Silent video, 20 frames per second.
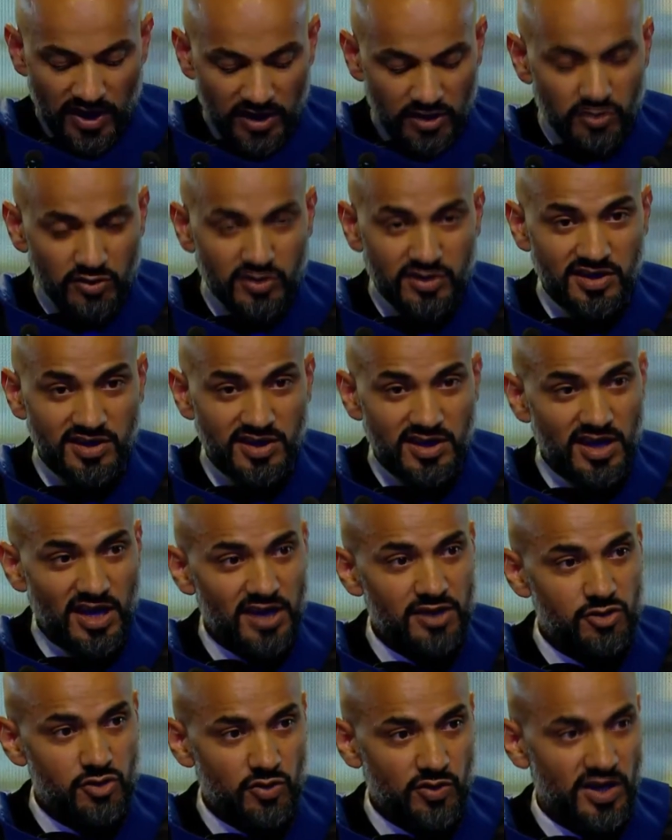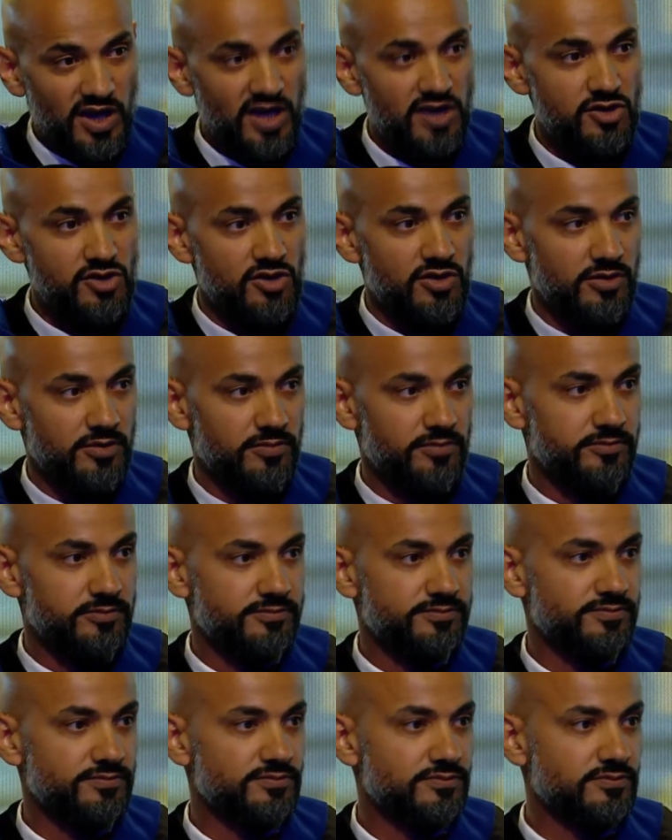AUD education
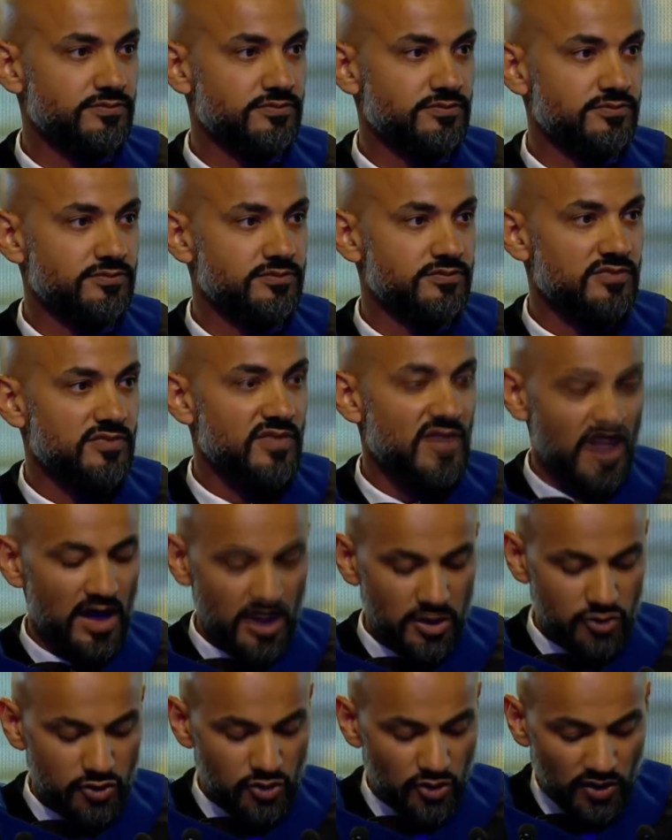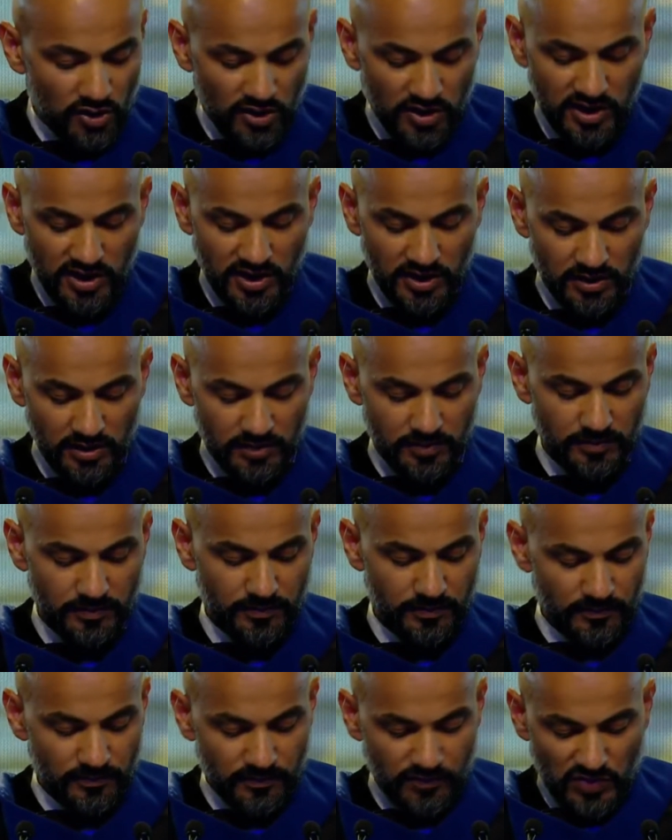and journey
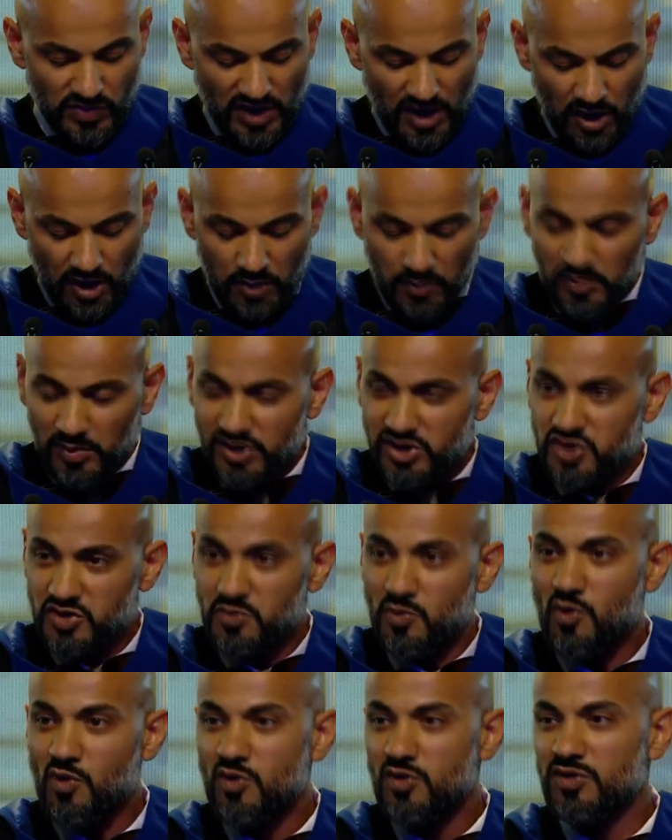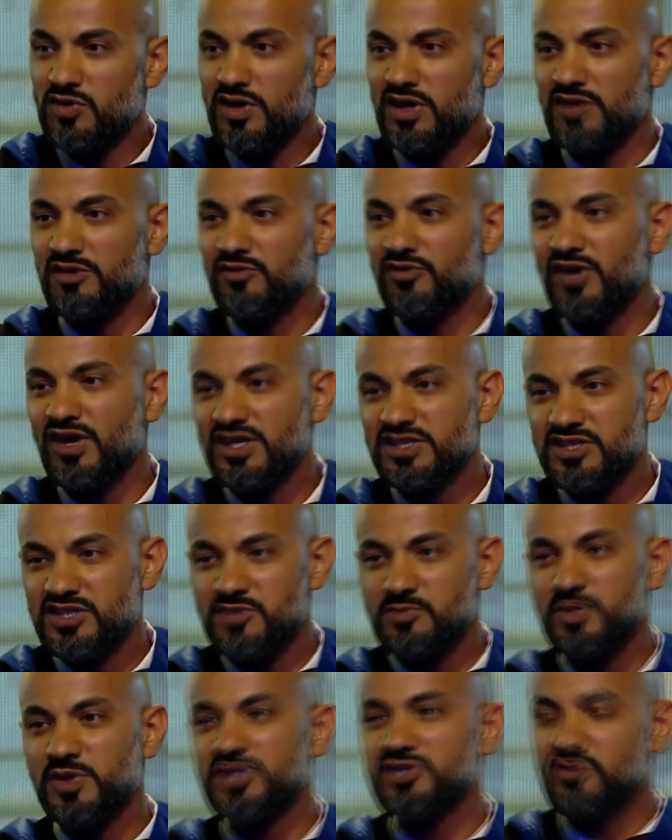are much more than a
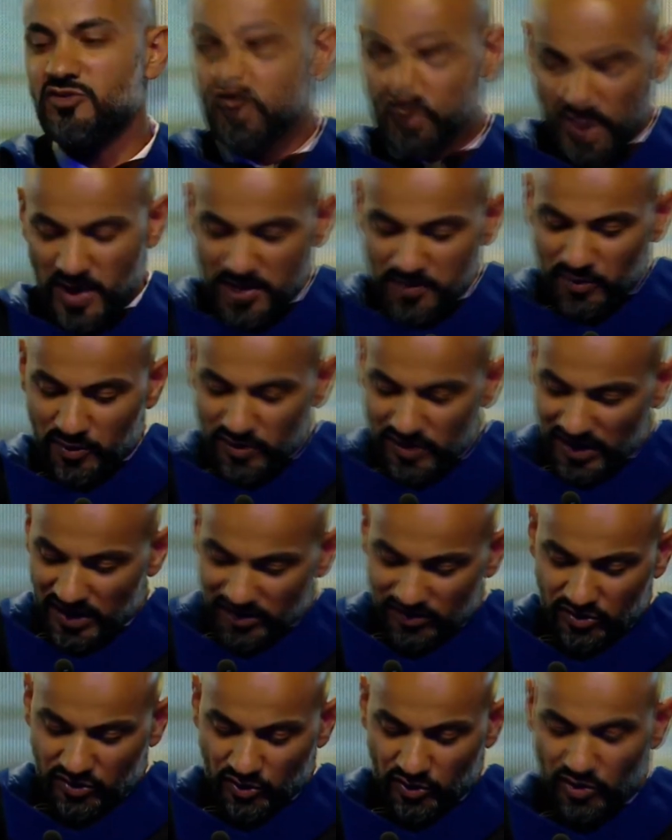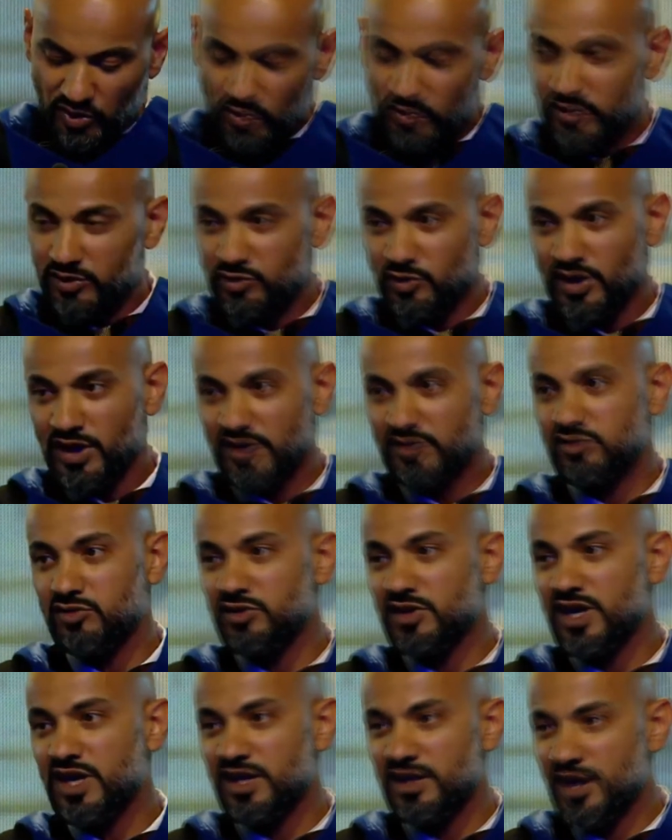fancy piece of paper that you're going to get
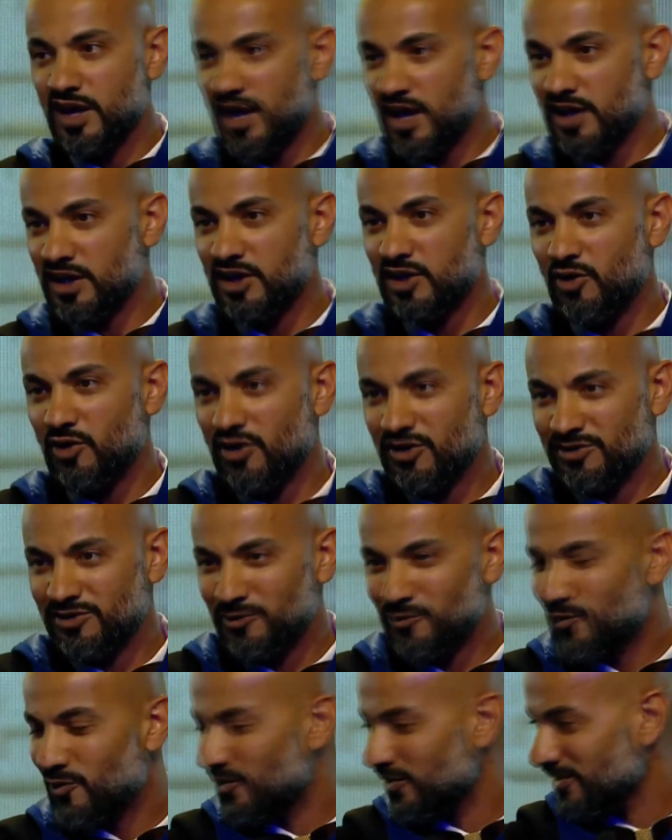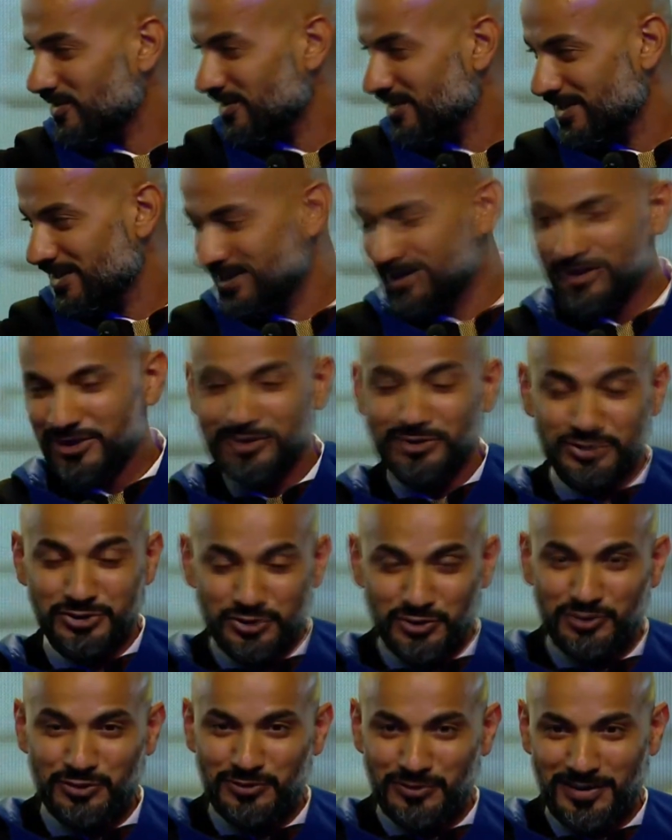today and hang on the wall. You
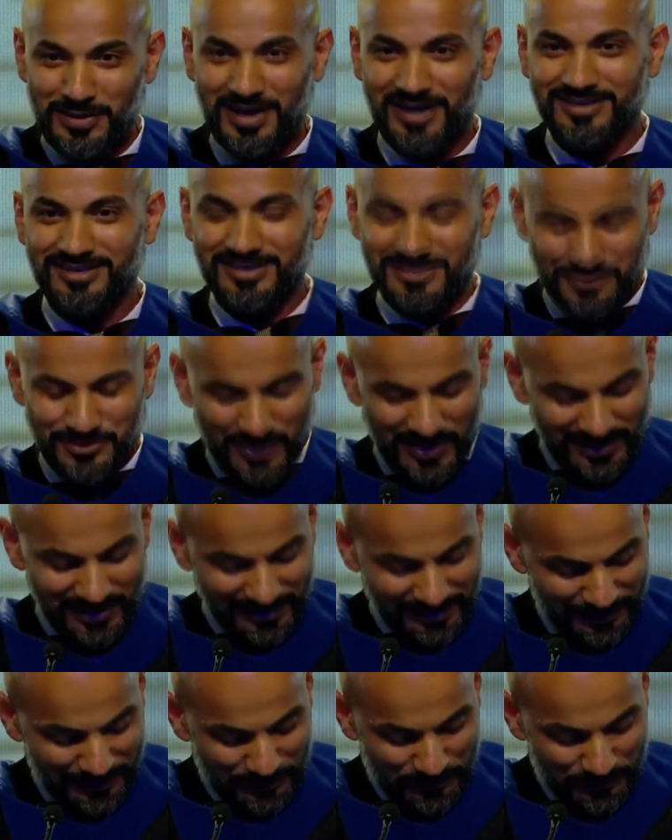should do that as well.